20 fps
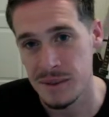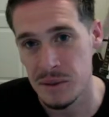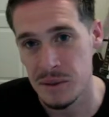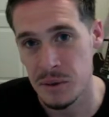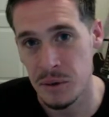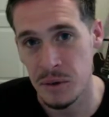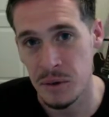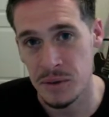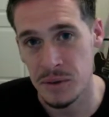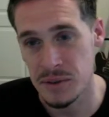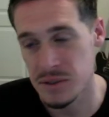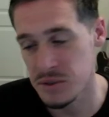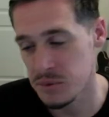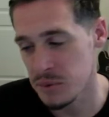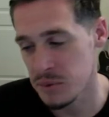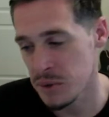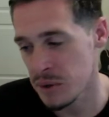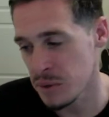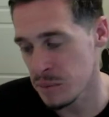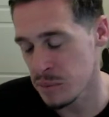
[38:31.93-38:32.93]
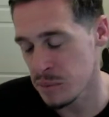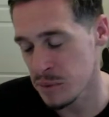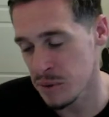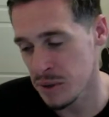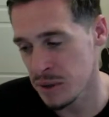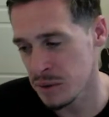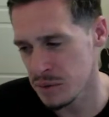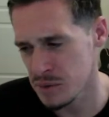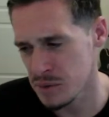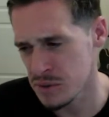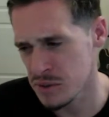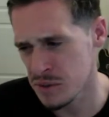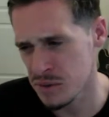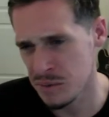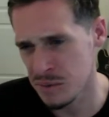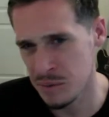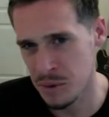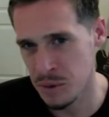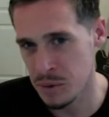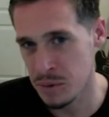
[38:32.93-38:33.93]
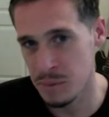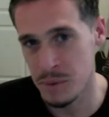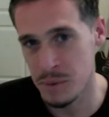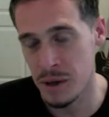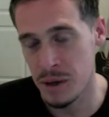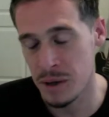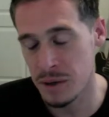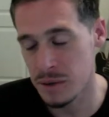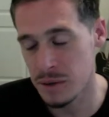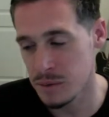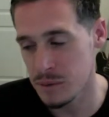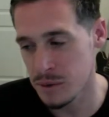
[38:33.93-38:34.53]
gone this route, but I don't see them going back.